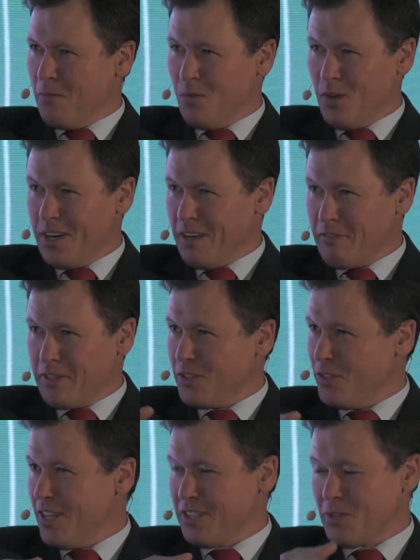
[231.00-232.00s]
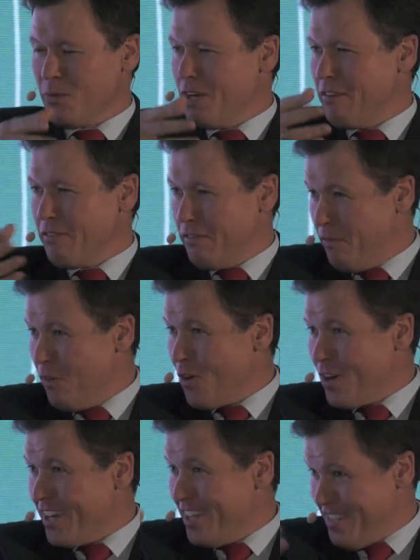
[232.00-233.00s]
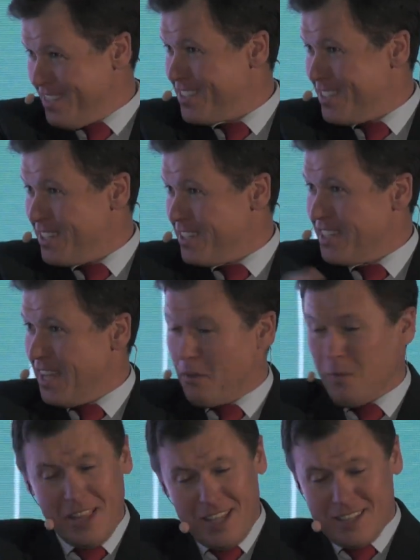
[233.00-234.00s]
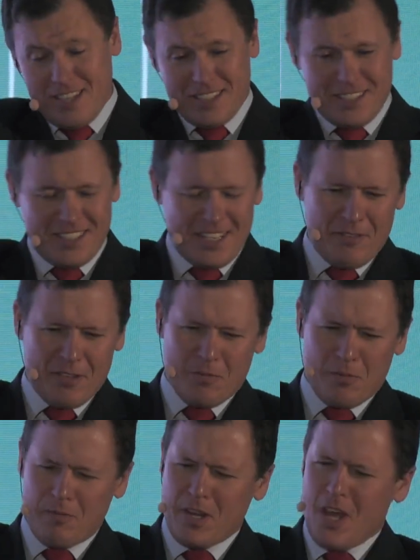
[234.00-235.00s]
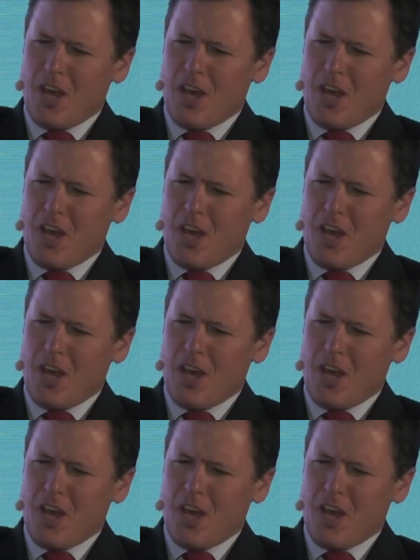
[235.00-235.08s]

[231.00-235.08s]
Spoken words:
1 every 2 days to 1 every 4 days, you'd say, well, that's a significant improvement.